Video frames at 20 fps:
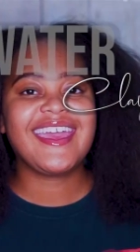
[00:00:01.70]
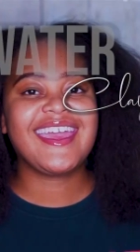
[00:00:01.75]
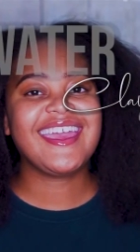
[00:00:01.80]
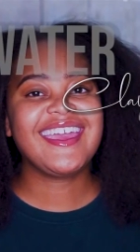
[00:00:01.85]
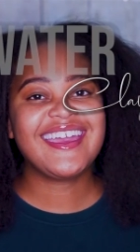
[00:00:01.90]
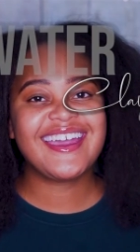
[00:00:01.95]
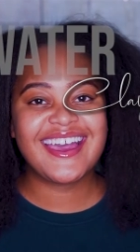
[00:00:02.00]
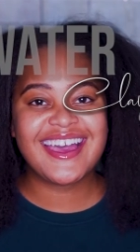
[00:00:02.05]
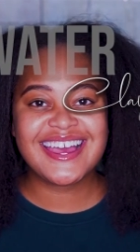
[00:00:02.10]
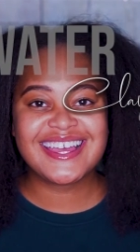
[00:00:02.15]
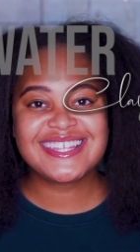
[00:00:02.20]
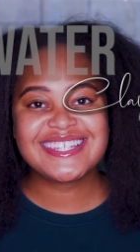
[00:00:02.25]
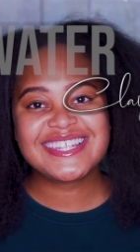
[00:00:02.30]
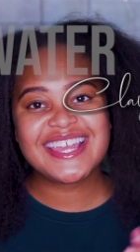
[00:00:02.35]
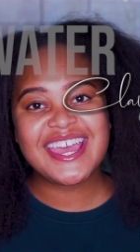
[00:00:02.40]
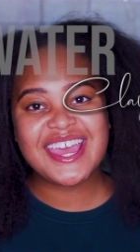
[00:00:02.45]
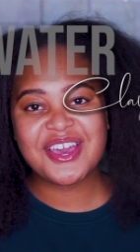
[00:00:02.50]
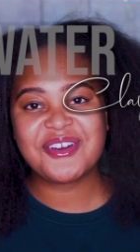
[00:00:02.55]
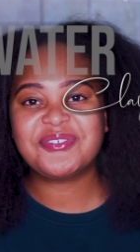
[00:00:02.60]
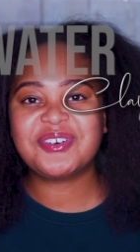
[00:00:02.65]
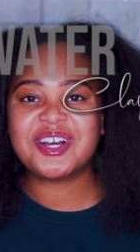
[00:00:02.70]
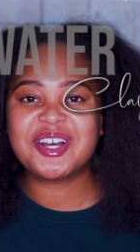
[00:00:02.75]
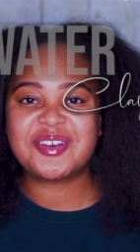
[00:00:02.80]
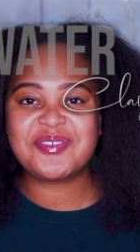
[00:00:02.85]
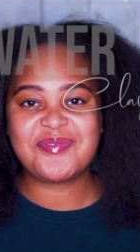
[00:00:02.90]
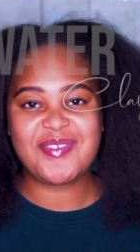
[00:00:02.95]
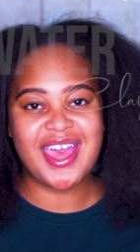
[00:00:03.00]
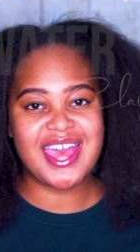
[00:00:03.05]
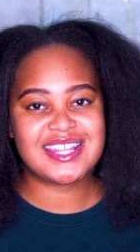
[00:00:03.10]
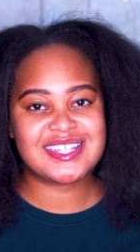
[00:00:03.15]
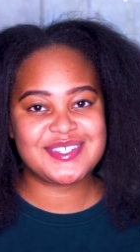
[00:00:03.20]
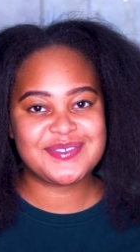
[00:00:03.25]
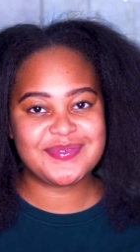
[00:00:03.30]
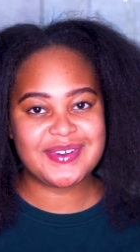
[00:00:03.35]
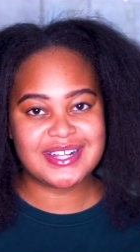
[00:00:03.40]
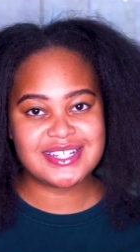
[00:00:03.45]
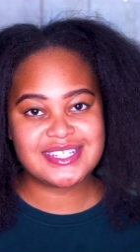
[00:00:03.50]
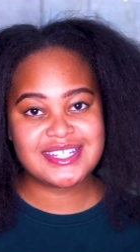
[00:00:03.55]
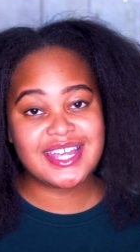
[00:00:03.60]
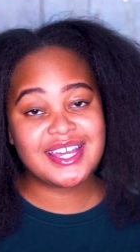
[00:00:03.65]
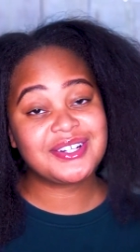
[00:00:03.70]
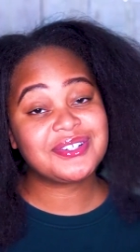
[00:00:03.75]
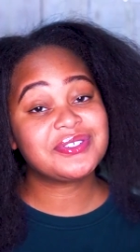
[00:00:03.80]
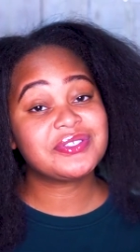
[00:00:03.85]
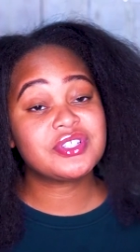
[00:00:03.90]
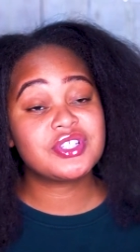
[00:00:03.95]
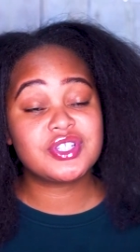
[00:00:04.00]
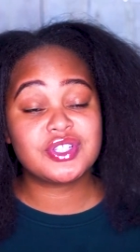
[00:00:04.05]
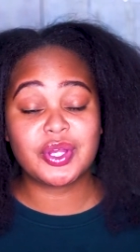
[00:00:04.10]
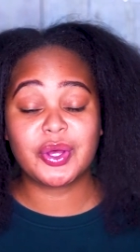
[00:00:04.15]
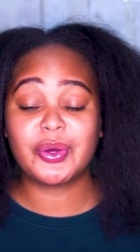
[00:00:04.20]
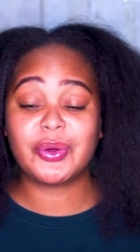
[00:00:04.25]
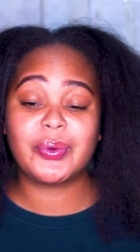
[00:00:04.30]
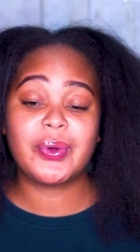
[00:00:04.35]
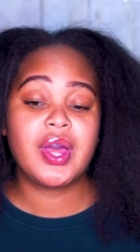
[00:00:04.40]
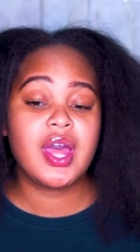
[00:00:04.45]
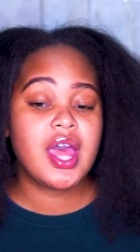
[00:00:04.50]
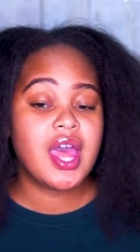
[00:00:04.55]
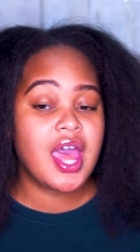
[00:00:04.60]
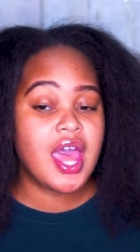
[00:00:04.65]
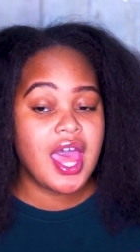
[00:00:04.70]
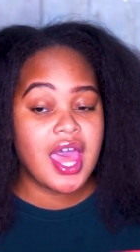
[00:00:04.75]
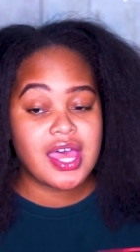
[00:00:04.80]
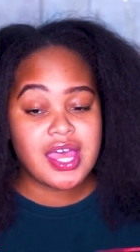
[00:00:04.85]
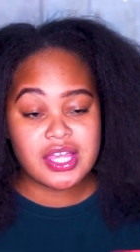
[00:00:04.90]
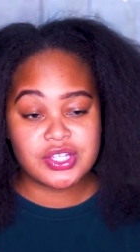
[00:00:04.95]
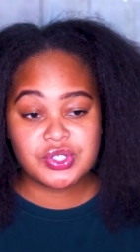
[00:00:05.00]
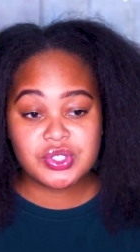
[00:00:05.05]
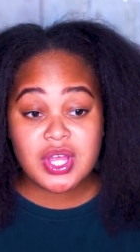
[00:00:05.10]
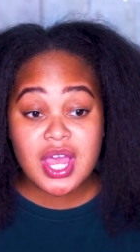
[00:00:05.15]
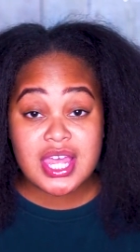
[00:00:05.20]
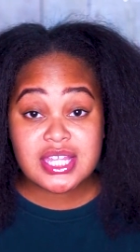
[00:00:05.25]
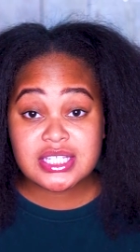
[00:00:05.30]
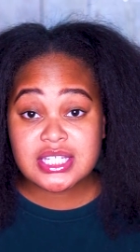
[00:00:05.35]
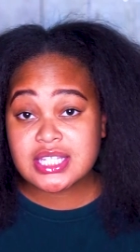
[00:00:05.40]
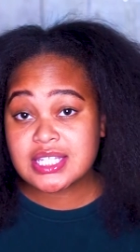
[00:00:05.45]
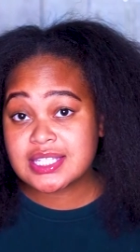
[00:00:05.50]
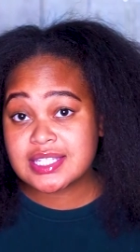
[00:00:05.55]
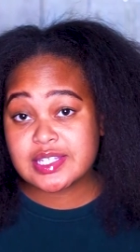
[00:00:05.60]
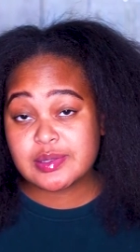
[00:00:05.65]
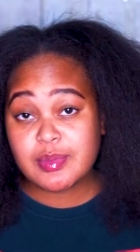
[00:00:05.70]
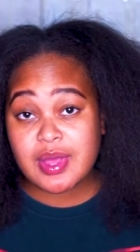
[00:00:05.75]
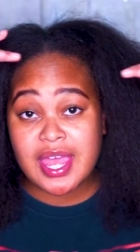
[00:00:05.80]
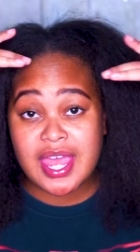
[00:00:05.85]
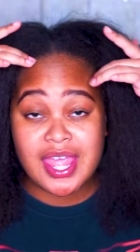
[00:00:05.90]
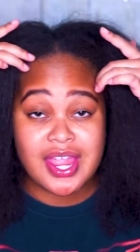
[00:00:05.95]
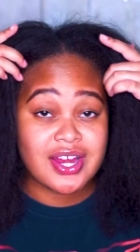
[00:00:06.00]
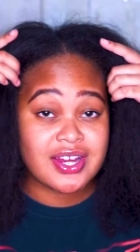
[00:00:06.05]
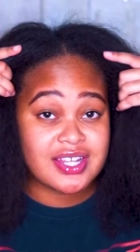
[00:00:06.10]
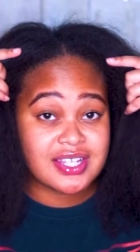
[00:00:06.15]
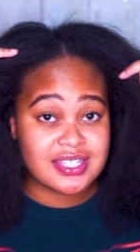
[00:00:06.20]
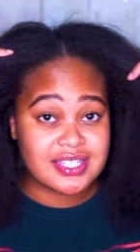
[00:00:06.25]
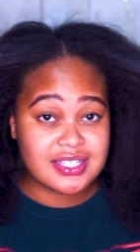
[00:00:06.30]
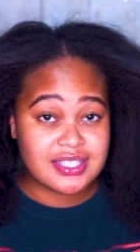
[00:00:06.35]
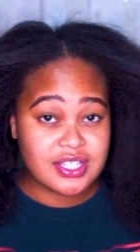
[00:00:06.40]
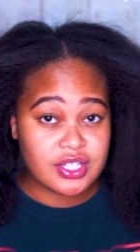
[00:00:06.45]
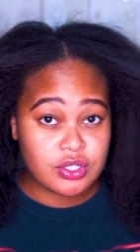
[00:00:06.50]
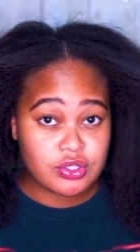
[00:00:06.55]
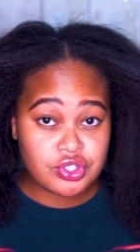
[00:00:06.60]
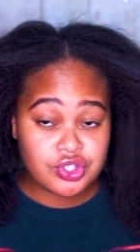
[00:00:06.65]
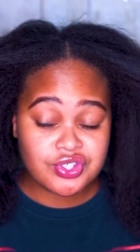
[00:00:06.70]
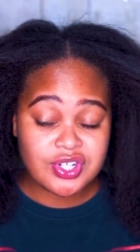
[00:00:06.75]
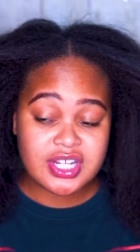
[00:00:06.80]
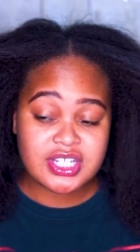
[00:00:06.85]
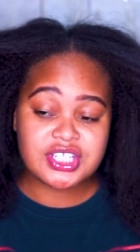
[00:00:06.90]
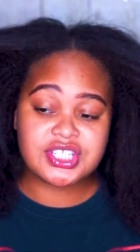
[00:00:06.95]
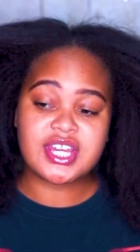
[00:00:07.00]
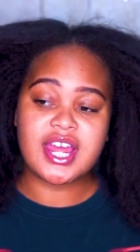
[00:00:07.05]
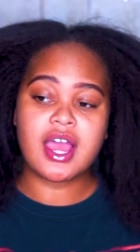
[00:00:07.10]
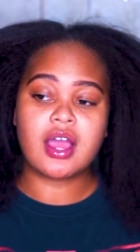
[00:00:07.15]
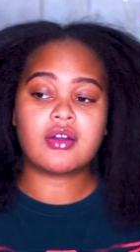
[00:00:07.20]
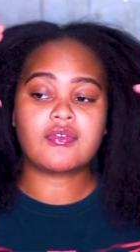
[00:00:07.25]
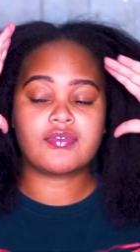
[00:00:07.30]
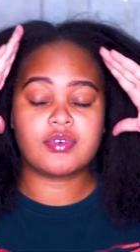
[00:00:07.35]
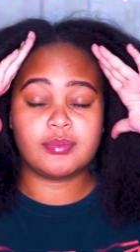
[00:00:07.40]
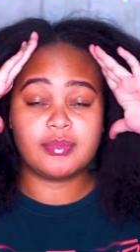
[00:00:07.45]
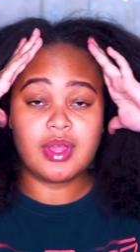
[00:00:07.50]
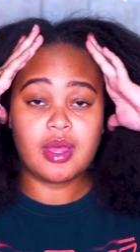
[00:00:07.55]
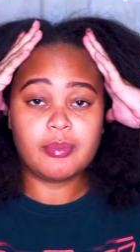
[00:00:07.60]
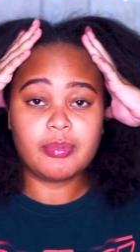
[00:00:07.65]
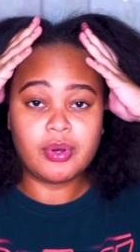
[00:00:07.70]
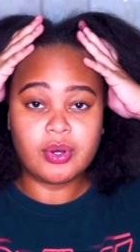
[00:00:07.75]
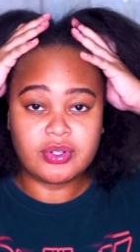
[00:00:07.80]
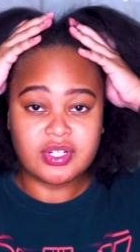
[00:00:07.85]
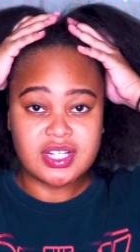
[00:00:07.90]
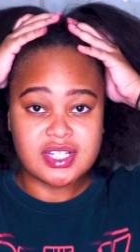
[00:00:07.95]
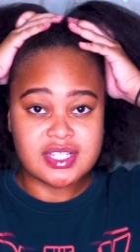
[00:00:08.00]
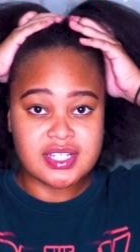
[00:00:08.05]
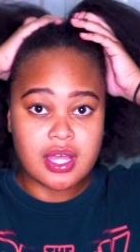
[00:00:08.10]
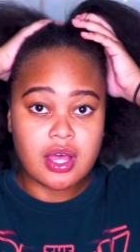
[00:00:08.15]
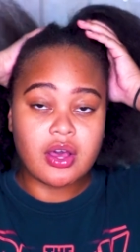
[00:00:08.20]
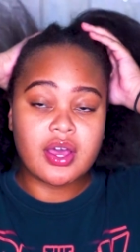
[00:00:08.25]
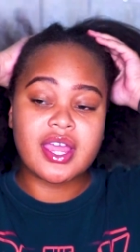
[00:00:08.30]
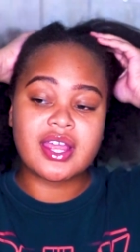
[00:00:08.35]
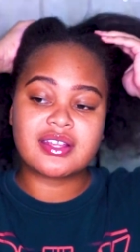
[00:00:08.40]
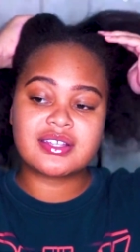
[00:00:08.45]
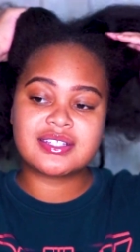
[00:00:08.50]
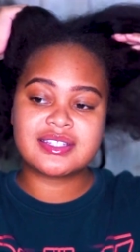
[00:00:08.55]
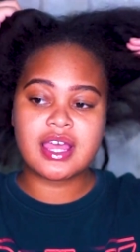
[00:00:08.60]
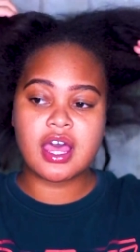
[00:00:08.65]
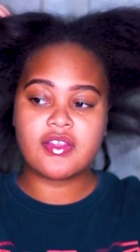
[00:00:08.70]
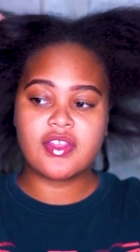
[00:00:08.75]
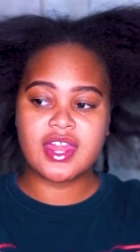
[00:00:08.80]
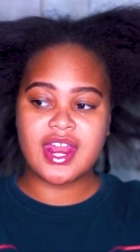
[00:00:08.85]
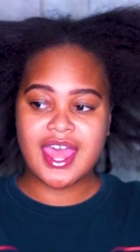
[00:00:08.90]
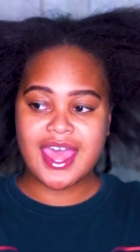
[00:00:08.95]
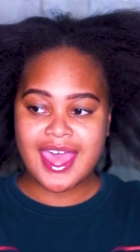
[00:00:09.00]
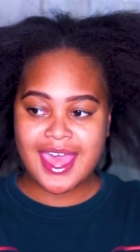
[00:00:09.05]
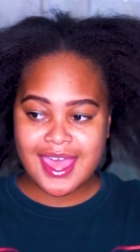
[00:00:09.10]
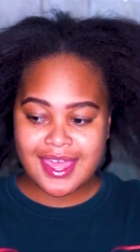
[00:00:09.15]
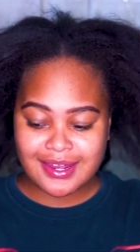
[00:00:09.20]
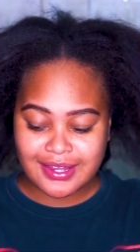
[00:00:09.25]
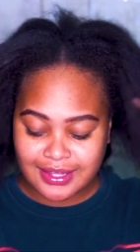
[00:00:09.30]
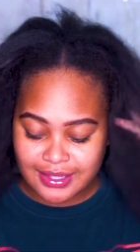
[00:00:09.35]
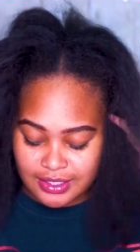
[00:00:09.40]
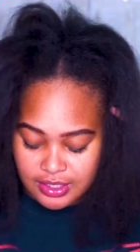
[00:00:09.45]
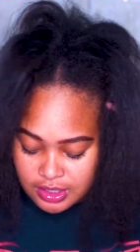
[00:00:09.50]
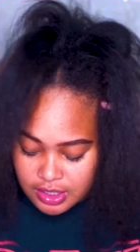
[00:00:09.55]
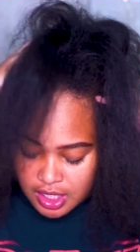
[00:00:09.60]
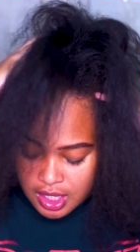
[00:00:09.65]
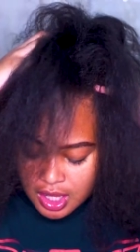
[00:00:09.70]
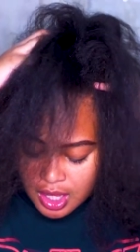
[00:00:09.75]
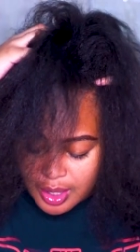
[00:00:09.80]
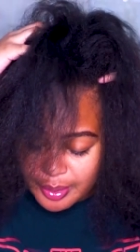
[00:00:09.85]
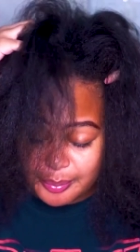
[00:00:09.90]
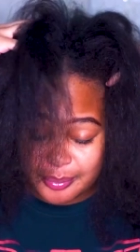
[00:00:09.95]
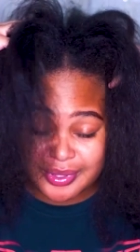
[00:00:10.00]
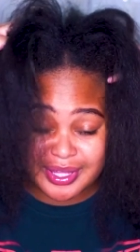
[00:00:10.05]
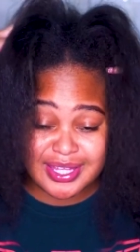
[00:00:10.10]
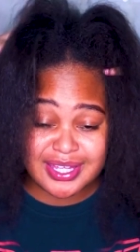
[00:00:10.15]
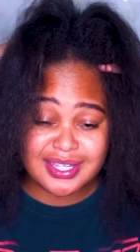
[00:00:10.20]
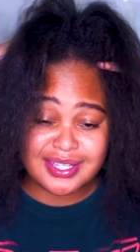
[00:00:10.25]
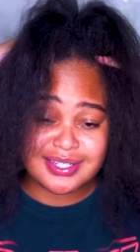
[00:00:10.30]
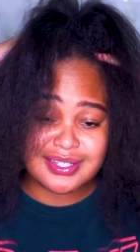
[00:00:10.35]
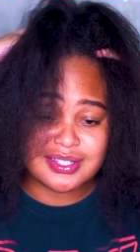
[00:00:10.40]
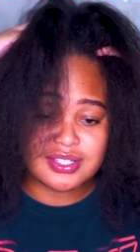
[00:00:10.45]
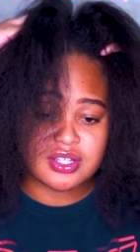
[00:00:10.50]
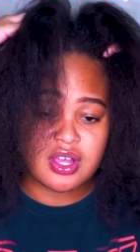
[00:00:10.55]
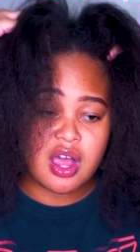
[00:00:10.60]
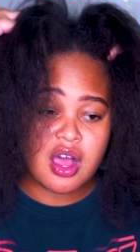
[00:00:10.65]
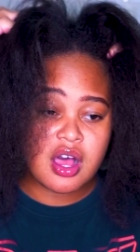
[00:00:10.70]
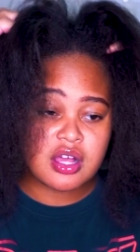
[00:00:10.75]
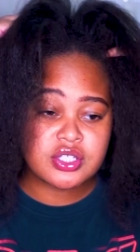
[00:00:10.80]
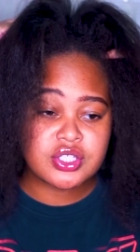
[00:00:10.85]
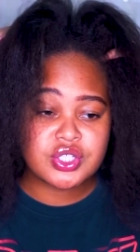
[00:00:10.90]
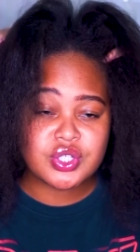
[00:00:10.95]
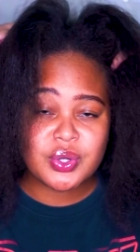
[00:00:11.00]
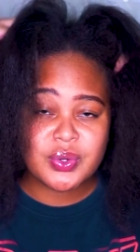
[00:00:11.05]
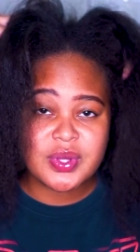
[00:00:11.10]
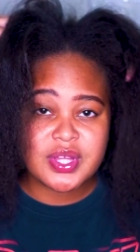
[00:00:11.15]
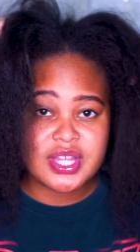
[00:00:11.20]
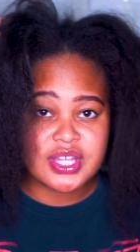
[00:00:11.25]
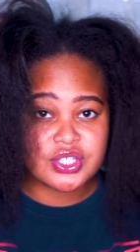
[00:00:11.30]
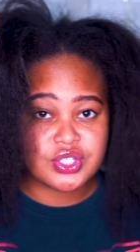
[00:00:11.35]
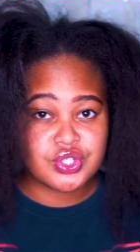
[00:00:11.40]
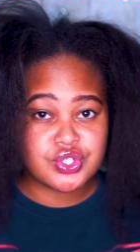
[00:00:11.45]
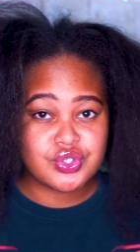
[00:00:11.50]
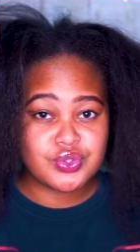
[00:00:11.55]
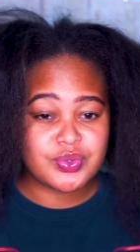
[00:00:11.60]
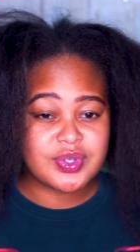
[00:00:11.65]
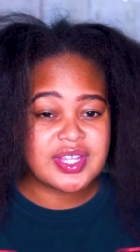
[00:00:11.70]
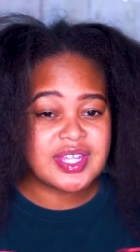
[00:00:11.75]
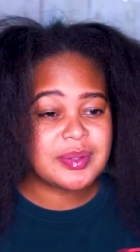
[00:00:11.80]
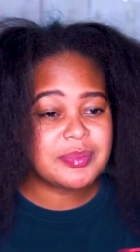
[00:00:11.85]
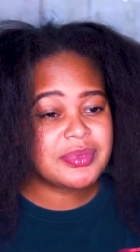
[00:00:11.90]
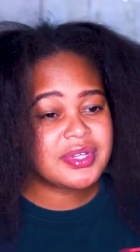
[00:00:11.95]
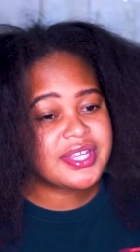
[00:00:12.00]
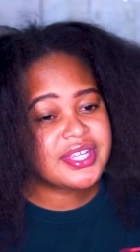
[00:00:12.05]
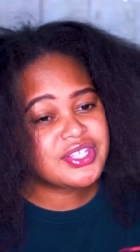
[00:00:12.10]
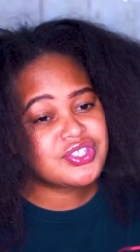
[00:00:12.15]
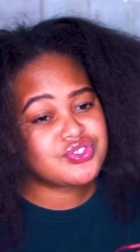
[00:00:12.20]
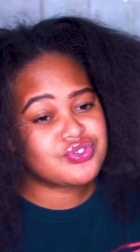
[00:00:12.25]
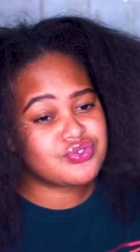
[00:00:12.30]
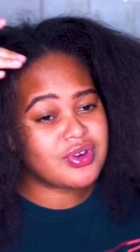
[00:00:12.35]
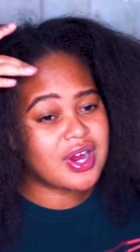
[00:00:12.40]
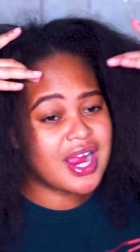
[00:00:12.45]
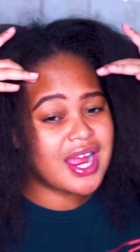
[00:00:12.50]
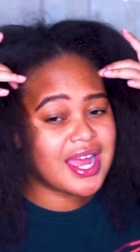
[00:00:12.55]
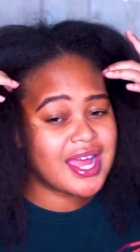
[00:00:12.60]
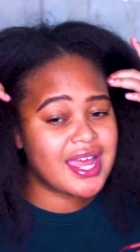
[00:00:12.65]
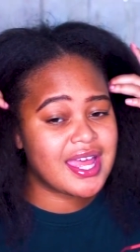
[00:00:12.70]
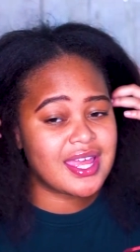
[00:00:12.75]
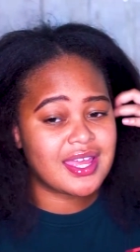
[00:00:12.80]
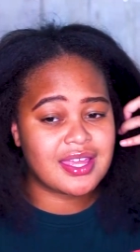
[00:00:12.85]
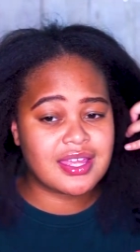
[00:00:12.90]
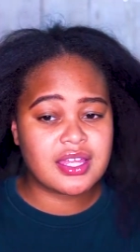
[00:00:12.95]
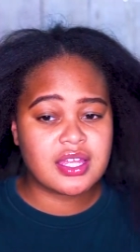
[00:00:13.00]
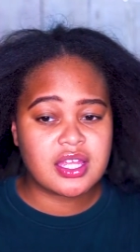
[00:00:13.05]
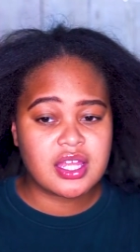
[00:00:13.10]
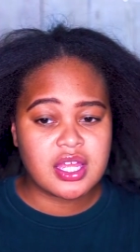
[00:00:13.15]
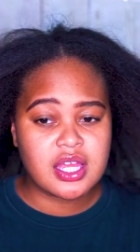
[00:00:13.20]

Hey guys, and welcome back to my channel. So as you guys can see, my hair is still stretched out from that ponytail hairstyle that I had in, but it is also extremely dry.